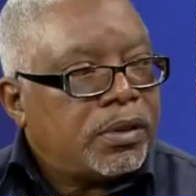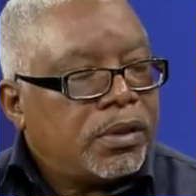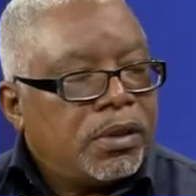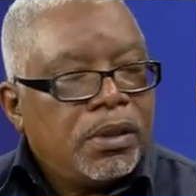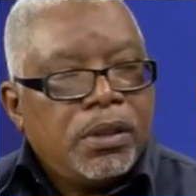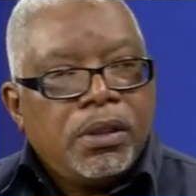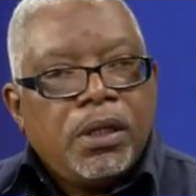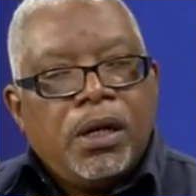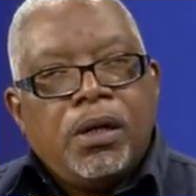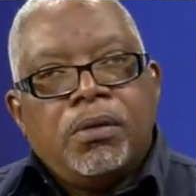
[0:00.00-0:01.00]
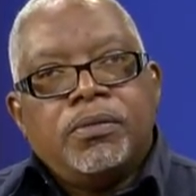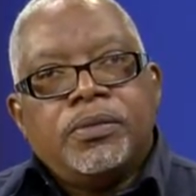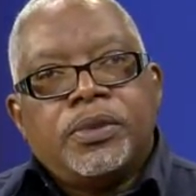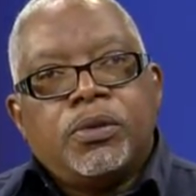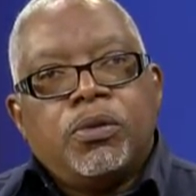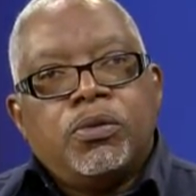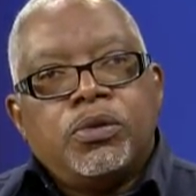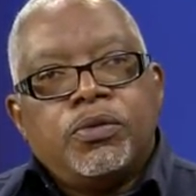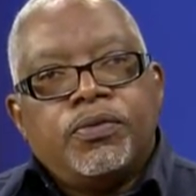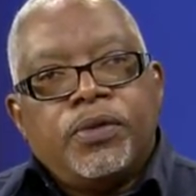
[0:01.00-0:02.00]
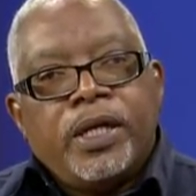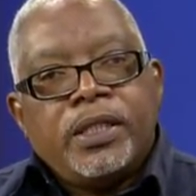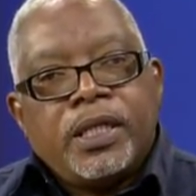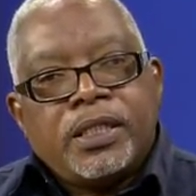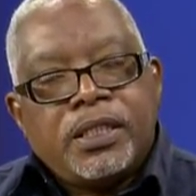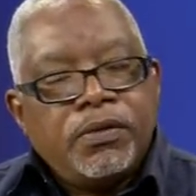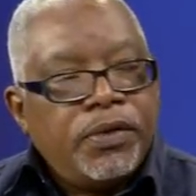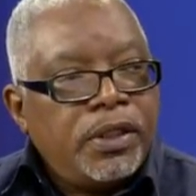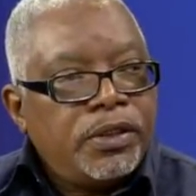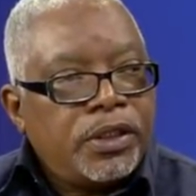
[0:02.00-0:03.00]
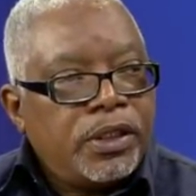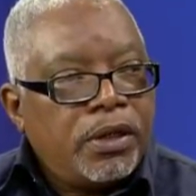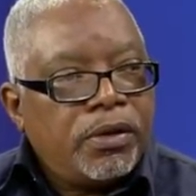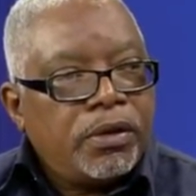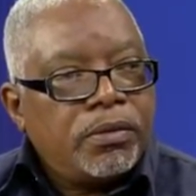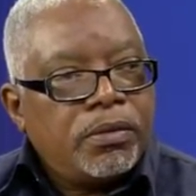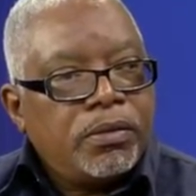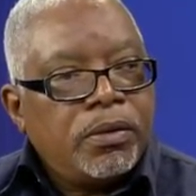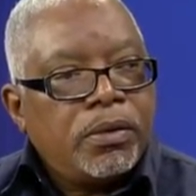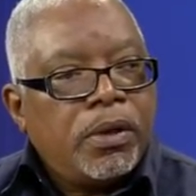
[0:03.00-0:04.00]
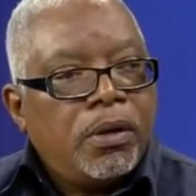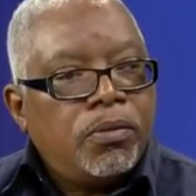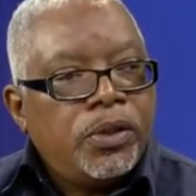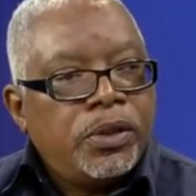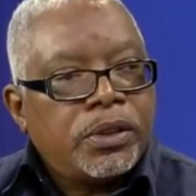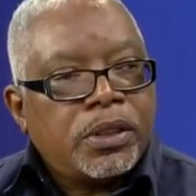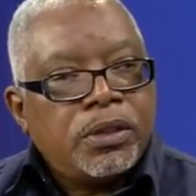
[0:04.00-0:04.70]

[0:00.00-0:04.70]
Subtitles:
Mm-hmm. So you find like civil engineering works,